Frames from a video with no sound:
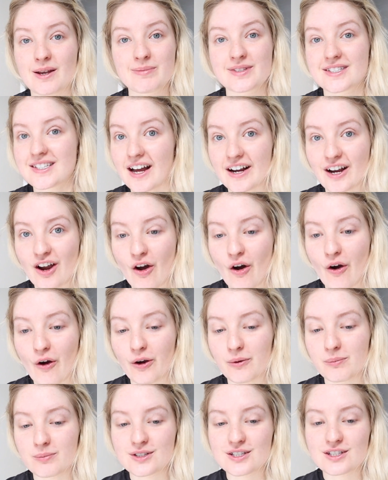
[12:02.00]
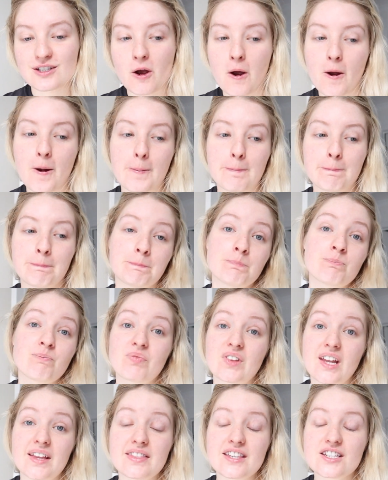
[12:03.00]
I'm stuck at home. So
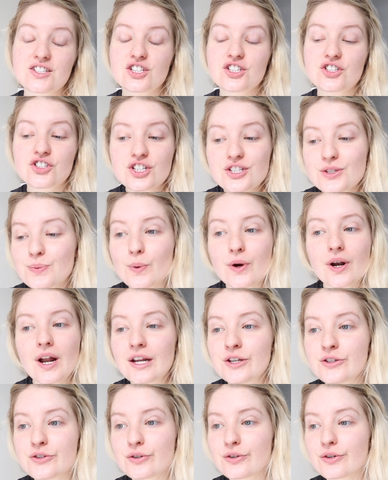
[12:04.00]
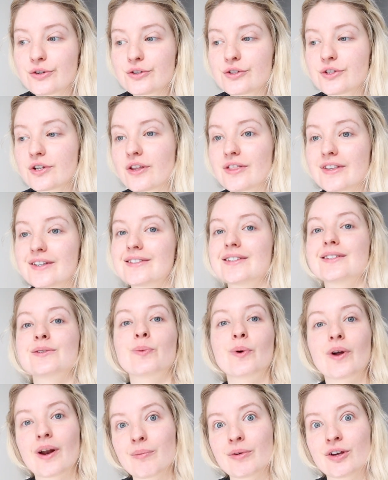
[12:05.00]
this is just what I do. So this is
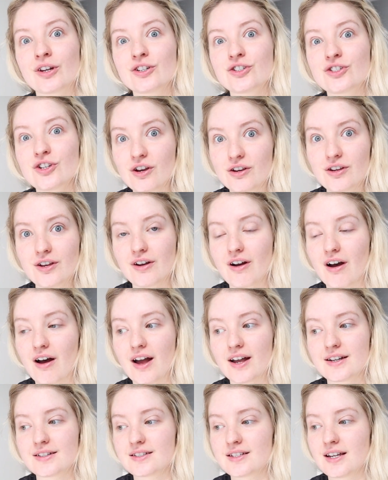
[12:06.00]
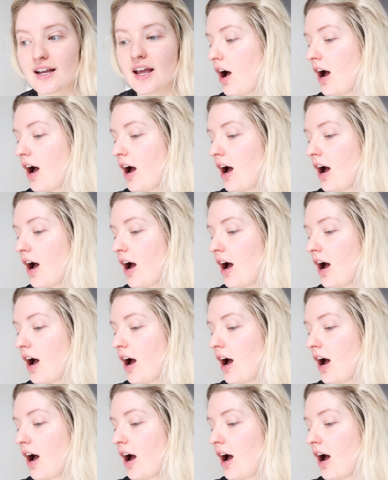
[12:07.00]
what I'm going to show you guys.